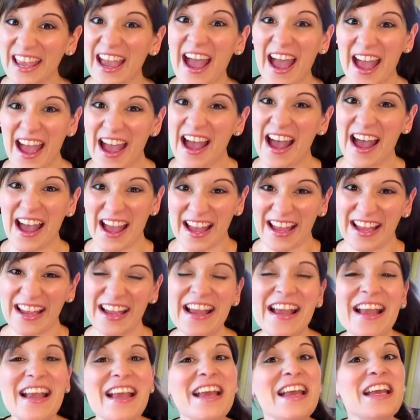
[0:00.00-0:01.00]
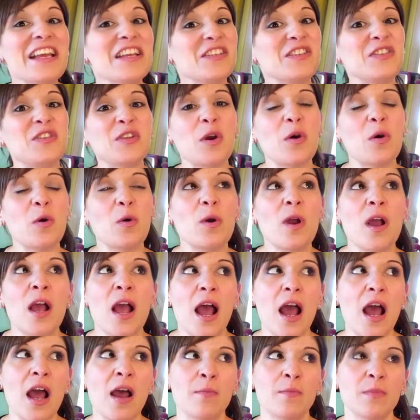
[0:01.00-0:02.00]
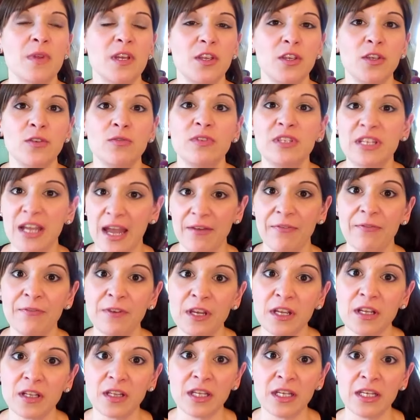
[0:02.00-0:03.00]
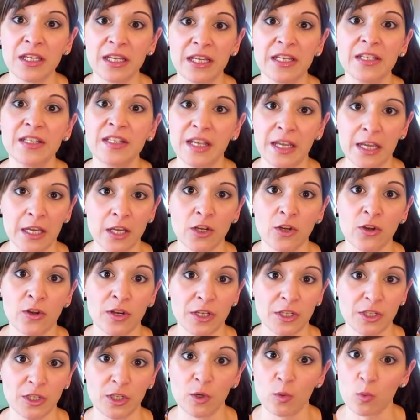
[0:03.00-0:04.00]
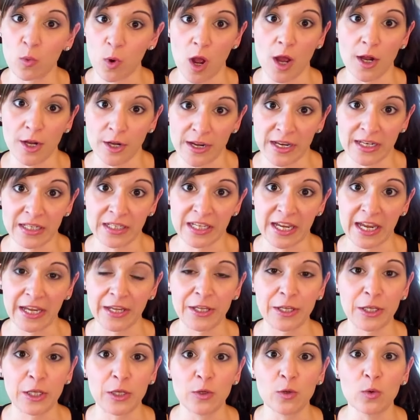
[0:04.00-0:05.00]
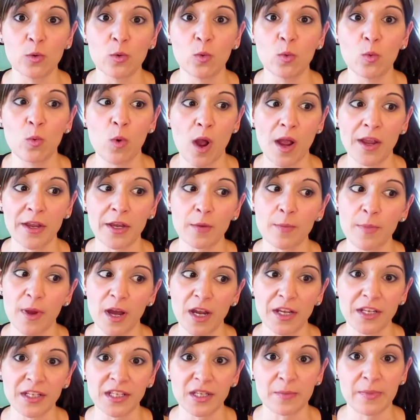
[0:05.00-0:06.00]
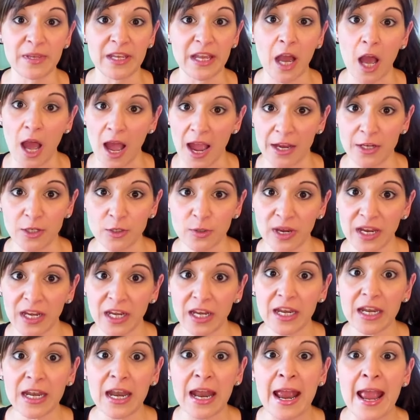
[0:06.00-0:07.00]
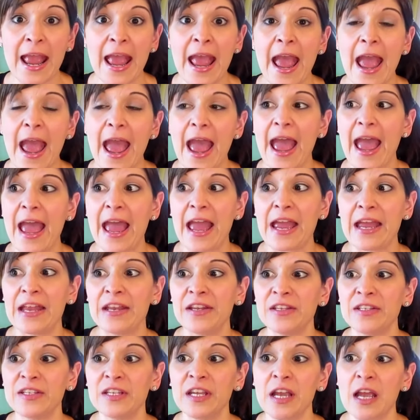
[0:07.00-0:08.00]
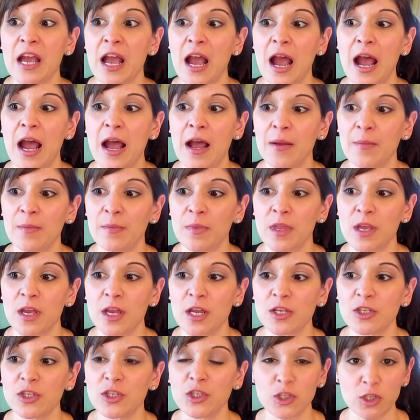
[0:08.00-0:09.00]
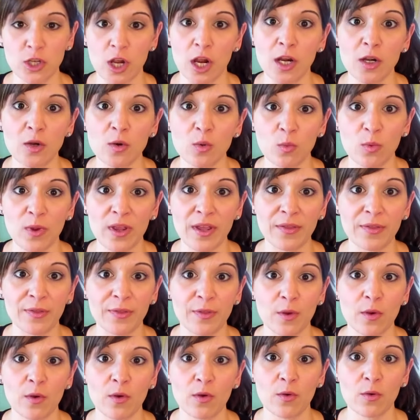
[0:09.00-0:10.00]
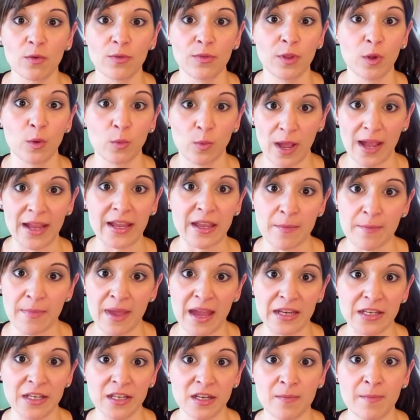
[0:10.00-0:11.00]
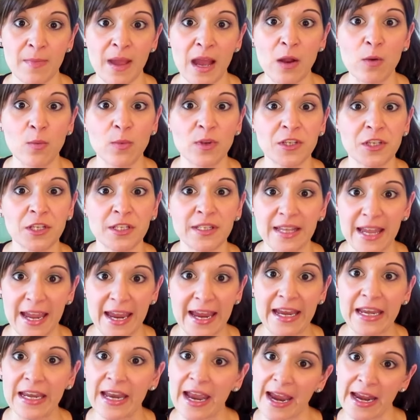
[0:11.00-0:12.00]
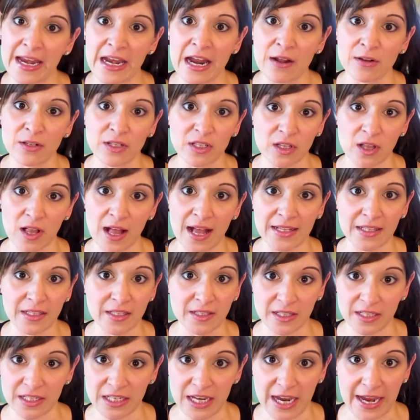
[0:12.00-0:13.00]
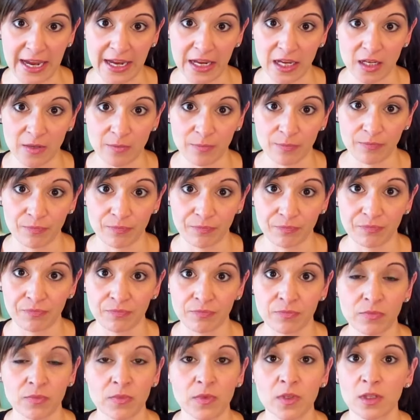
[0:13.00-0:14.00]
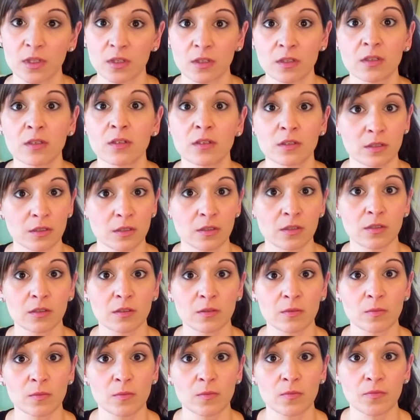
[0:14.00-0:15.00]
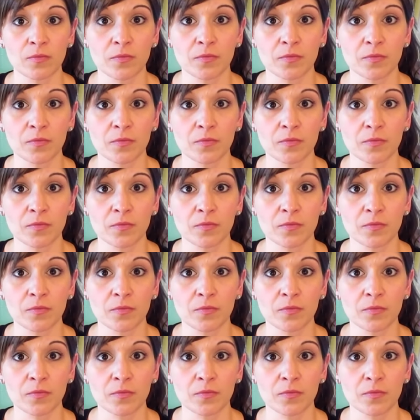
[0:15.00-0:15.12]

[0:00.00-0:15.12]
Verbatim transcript: yeah. So um, you definitely need to increase your water intake. You want your body to be hydrated and um, start with the recommended amount, which is eight eight ounce glasses a day. And just a quick tip